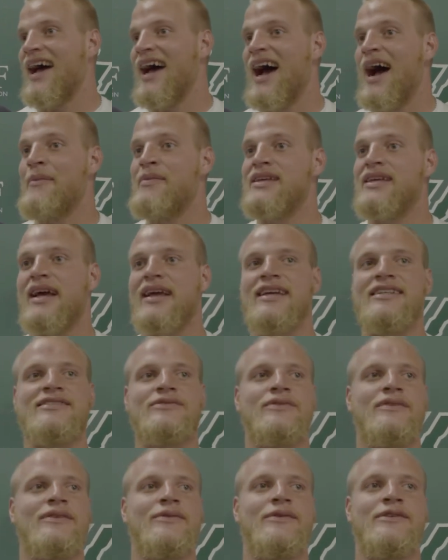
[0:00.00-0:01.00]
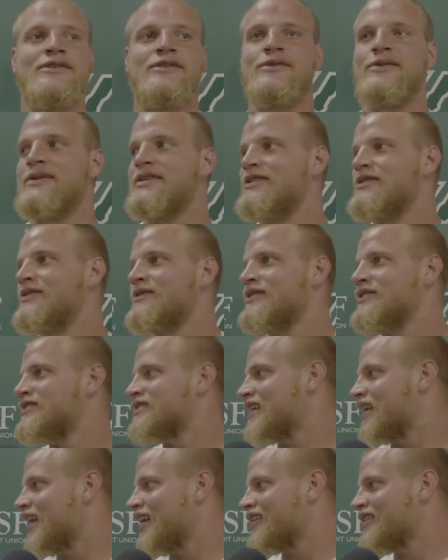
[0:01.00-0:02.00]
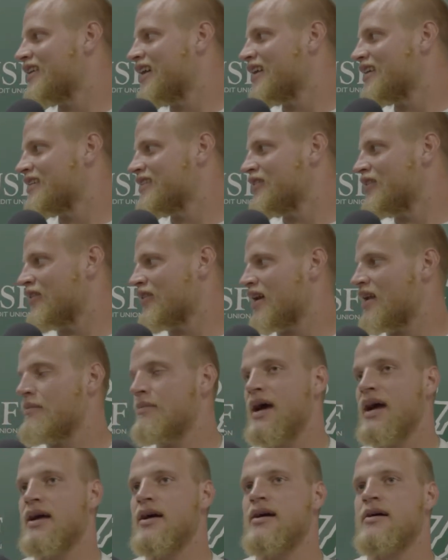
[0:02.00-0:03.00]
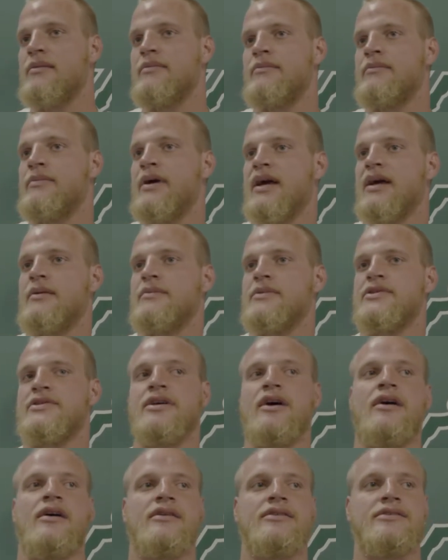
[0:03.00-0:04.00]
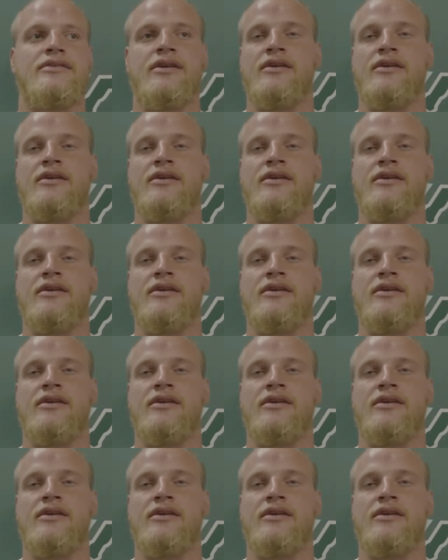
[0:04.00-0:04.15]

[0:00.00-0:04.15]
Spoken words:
I mean, I guess when you sell out, you gotta, you know, kind of back up your talk.